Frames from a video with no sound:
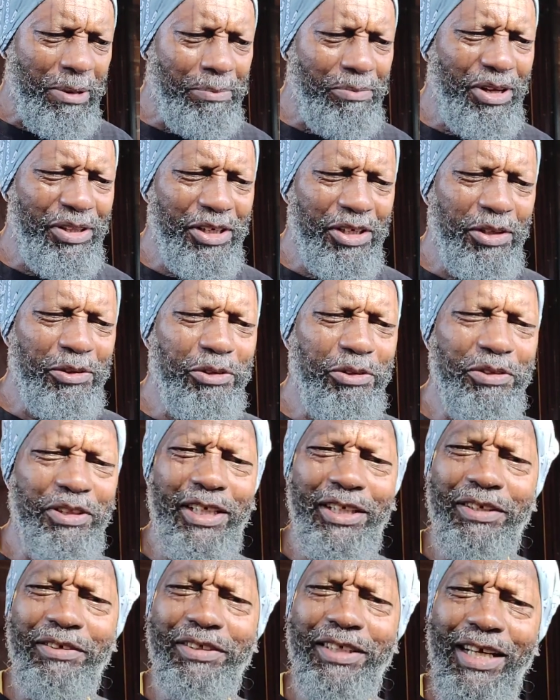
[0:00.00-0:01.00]
Brother, don't you
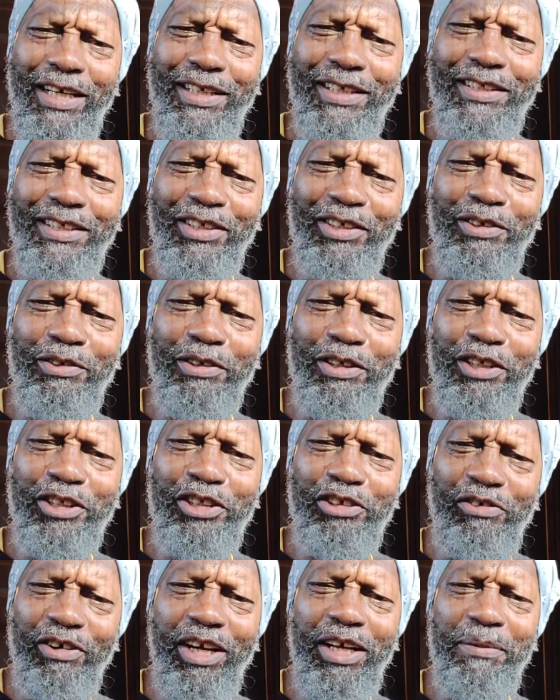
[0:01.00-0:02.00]
think you're taking this a little
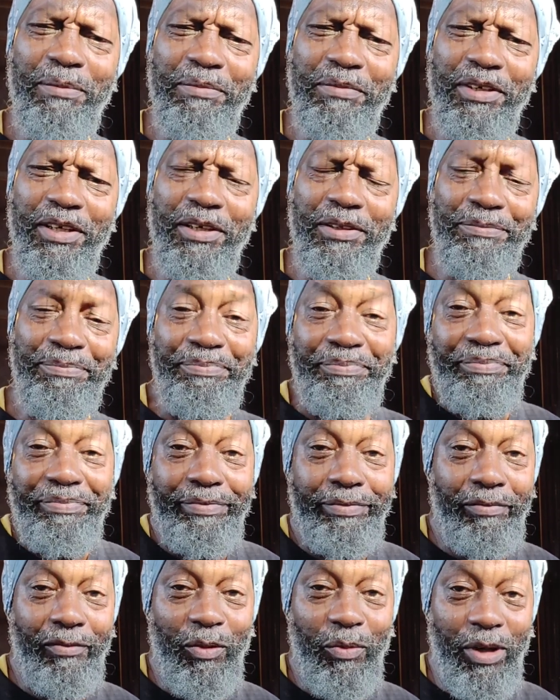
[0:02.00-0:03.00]
extreme, you know?
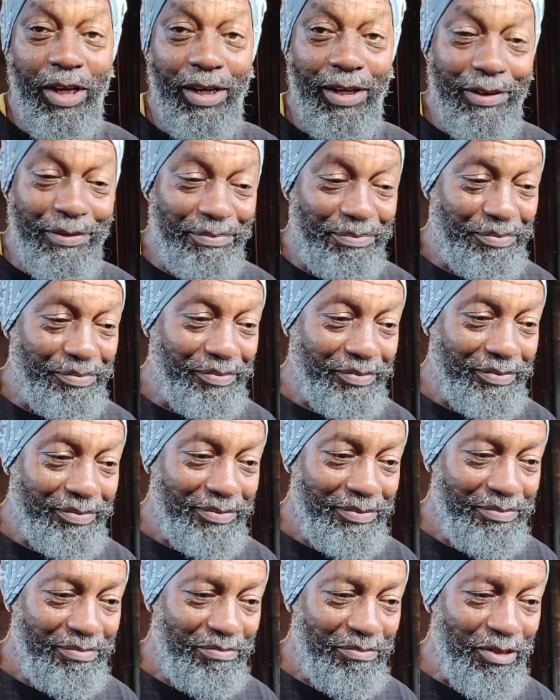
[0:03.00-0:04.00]
Well,
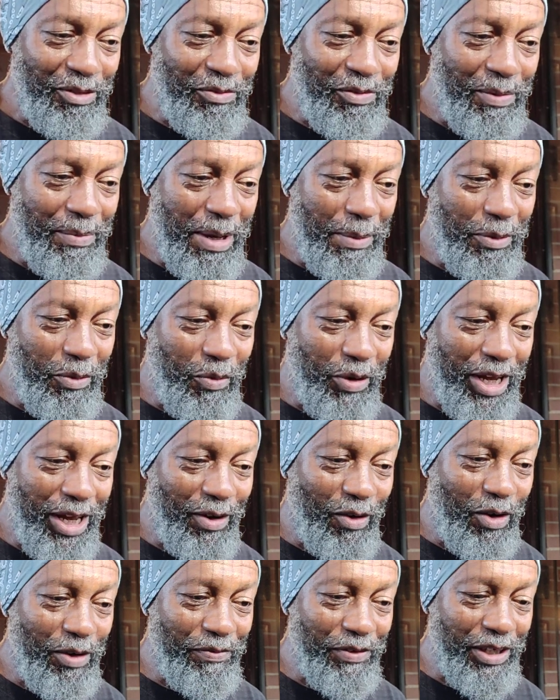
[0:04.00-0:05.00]
remember, we
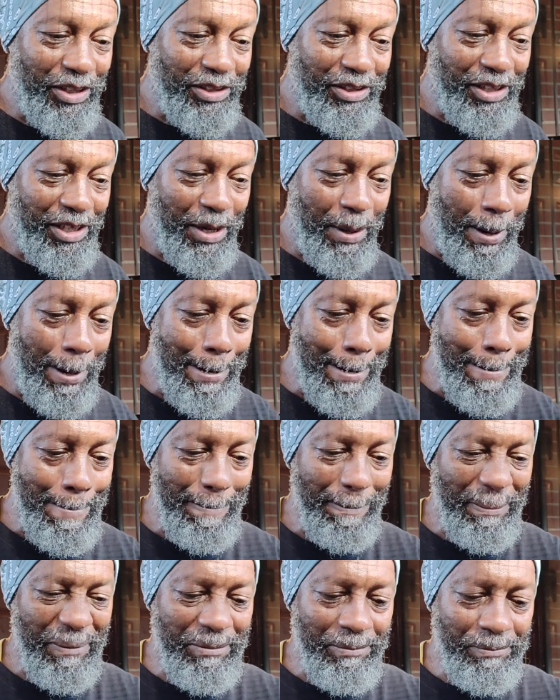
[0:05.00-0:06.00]
had off yesterday.
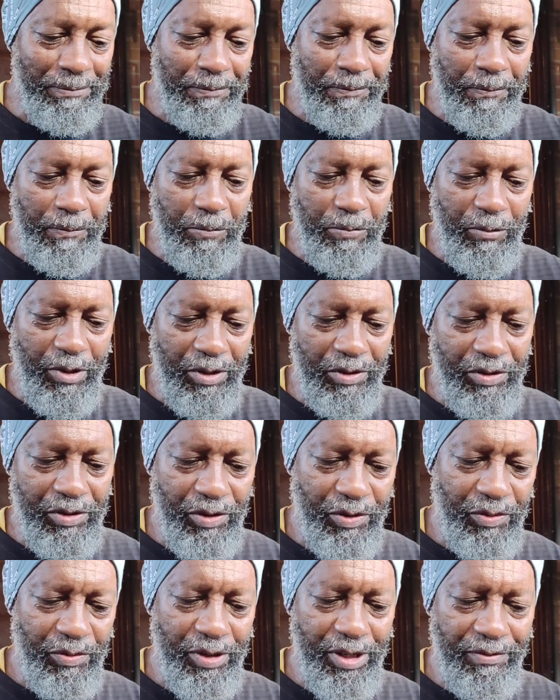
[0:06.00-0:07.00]

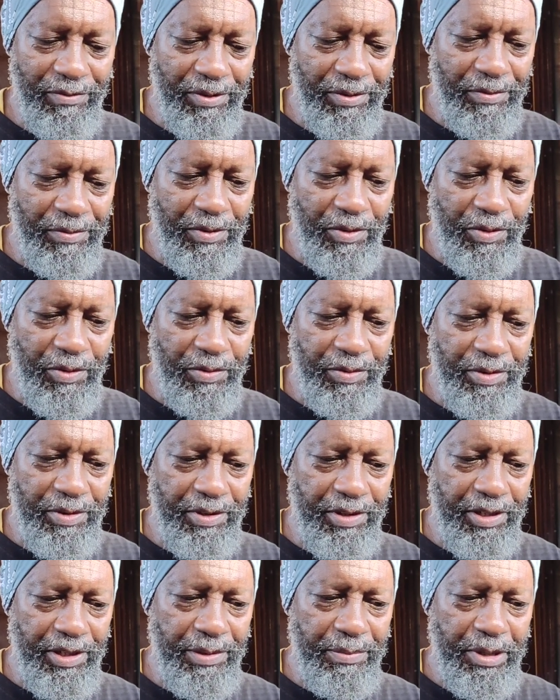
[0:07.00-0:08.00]
So, whatever. Well,
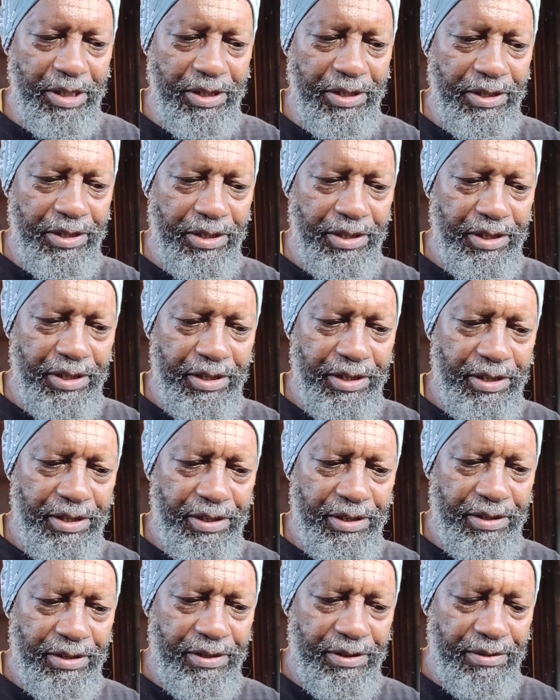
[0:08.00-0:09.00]
let me,
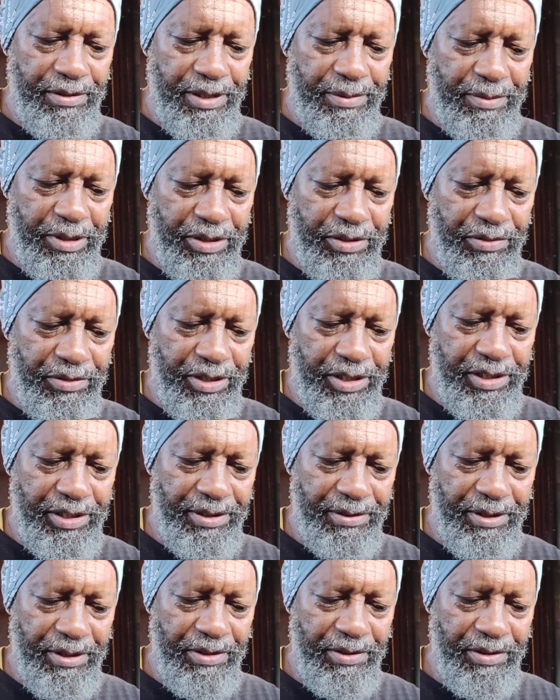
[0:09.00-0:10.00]
oh, let me do
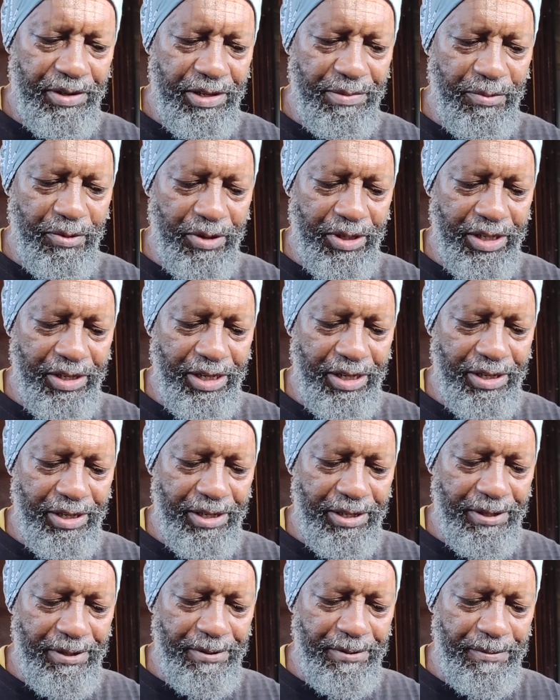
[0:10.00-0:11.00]
this. Oh, come on, get out of
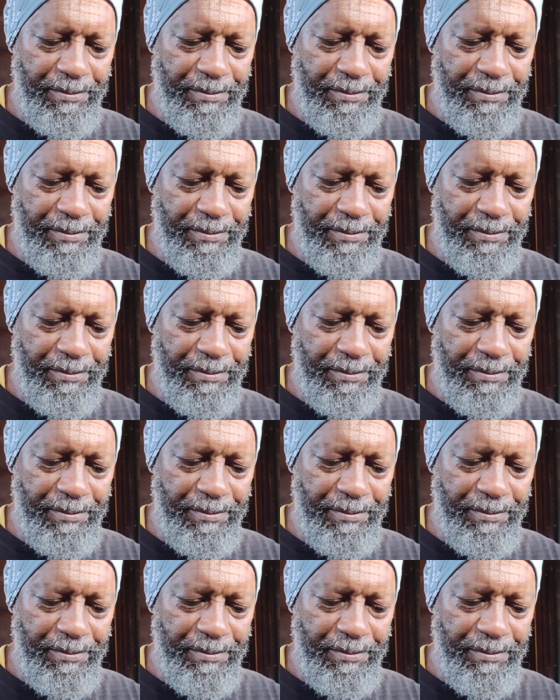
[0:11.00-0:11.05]
here.